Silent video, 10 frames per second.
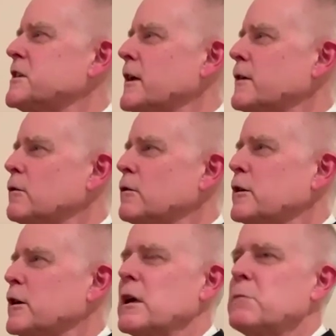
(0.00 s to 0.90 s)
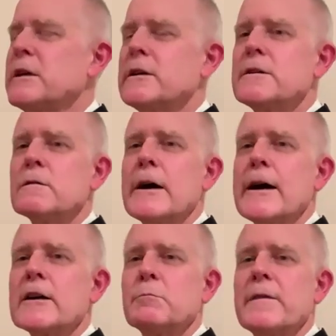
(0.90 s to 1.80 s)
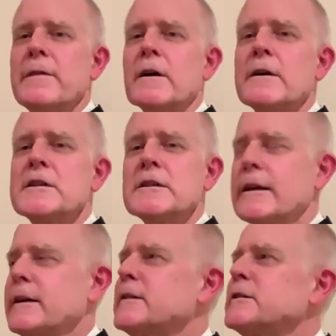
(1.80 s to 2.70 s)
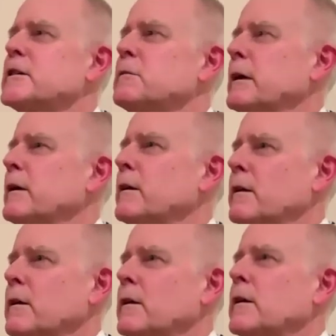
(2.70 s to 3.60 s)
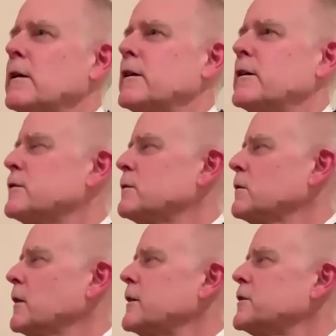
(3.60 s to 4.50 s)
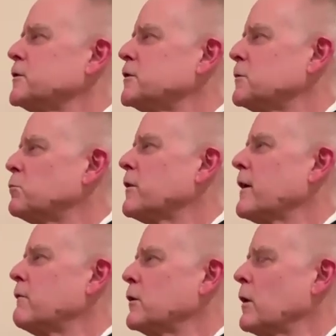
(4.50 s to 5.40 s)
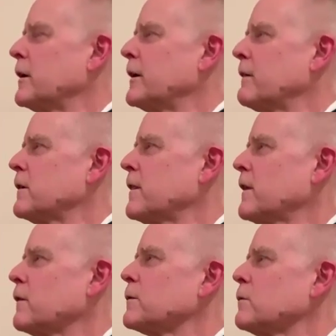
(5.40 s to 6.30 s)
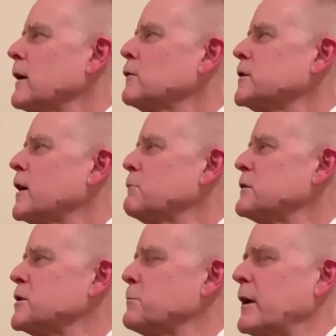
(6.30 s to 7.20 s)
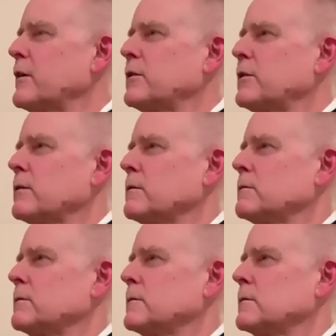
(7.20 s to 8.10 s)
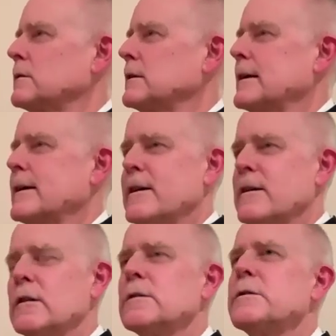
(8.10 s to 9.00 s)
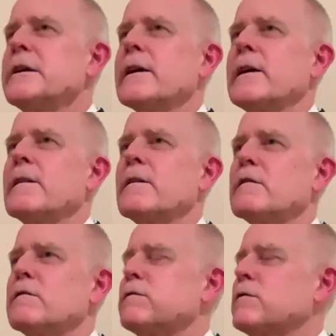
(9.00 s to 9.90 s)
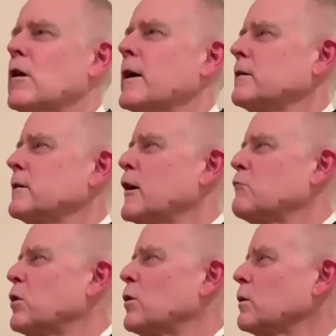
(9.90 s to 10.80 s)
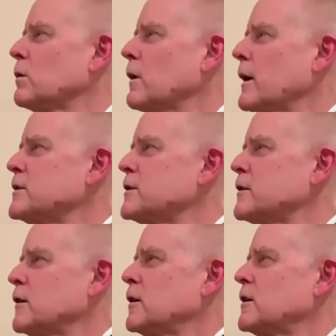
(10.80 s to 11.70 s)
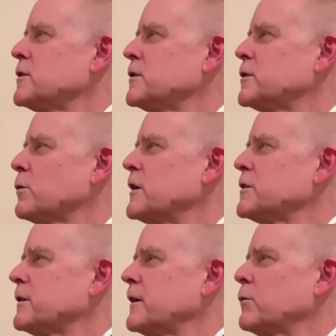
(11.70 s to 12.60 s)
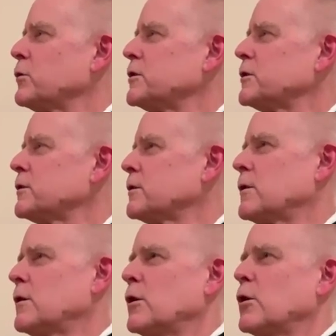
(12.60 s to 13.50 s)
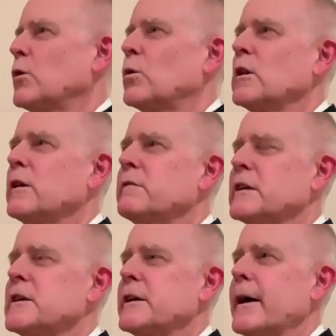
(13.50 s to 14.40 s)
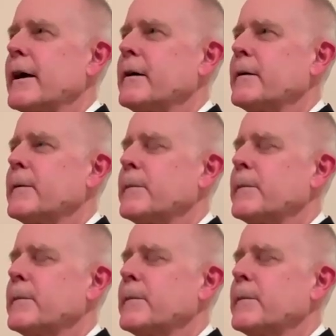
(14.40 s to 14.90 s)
subtle, it may be indirect, but there is an intimate interrelationship with everyone and everything throughout time and space, including in the fraught and polarized situation in which we're living today.